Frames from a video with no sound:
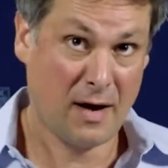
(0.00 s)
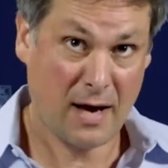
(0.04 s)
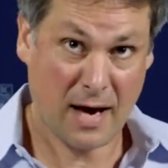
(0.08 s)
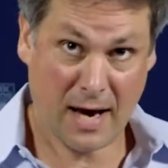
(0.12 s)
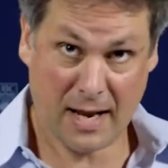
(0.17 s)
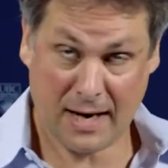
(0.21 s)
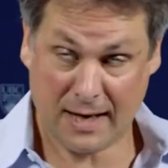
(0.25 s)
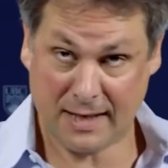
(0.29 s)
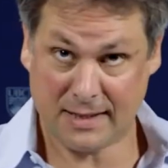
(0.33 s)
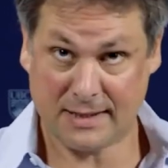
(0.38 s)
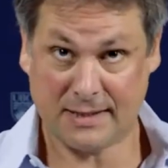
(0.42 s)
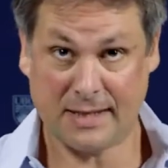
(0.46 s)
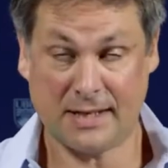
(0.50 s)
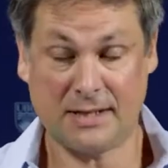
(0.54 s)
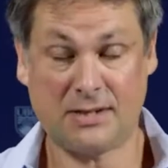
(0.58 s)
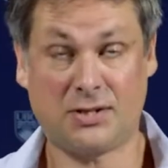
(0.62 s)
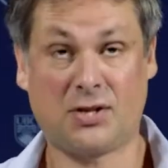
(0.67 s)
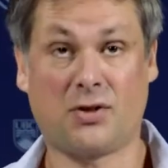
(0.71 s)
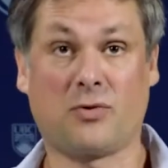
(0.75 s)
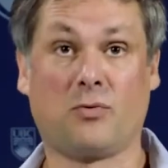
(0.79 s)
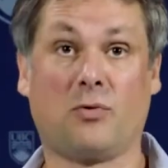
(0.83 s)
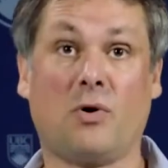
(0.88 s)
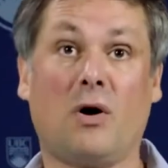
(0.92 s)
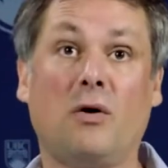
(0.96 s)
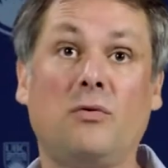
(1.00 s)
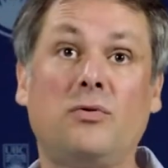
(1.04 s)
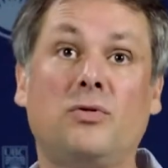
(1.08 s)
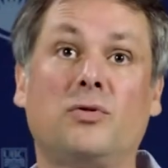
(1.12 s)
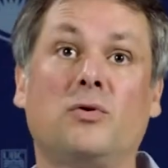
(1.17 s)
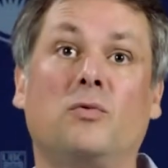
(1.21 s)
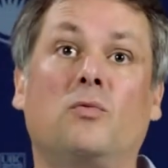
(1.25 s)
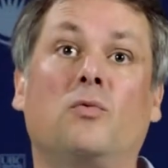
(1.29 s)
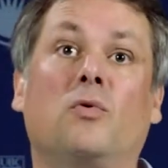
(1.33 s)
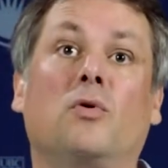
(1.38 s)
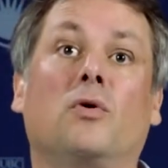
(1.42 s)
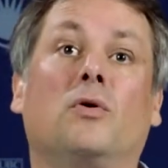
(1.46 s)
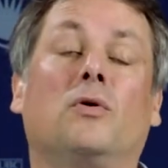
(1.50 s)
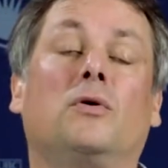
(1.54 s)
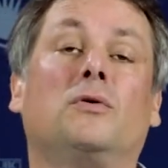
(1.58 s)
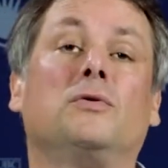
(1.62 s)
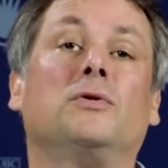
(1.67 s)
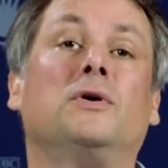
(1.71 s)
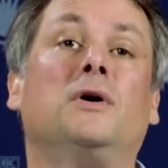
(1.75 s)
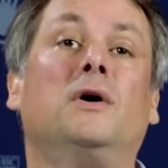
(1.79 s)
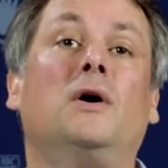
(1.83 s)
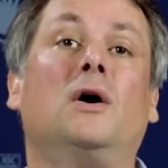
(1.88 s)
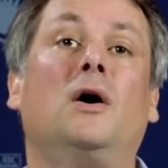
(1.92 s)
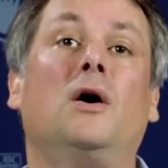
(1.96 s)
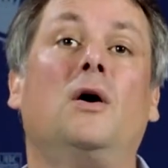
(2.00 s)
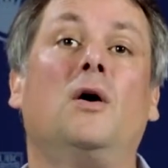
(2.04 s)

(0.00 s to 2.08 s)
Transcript: and exist throughout the world,